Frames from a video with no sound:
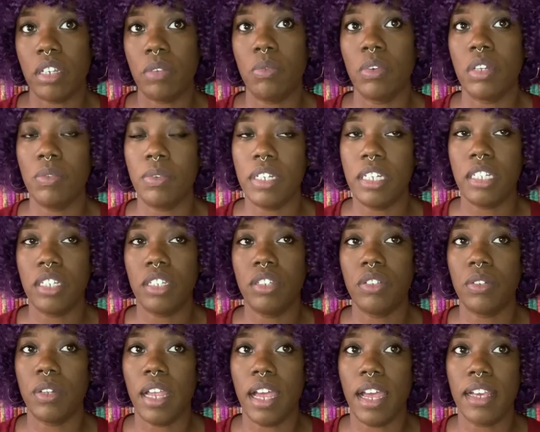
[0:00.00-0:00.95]
What do we need to do
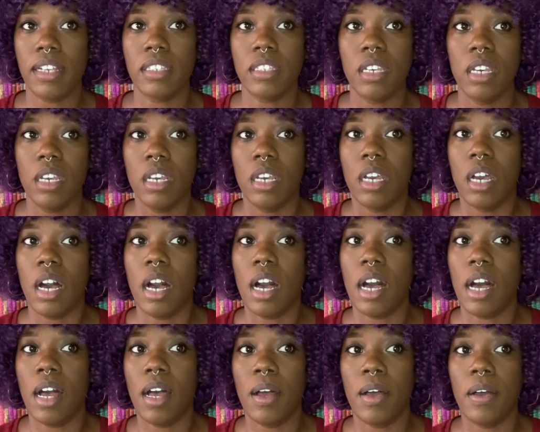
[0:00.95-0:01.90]
next?
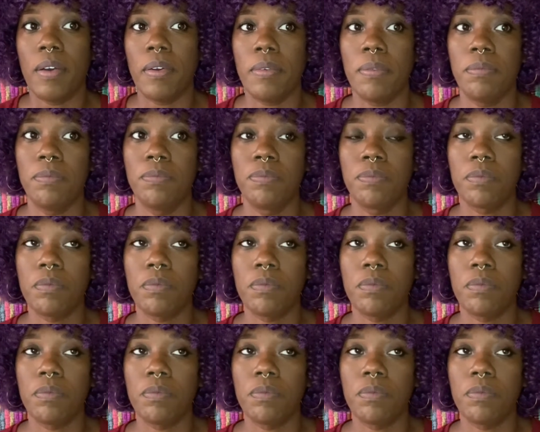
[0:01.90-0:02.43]
Finding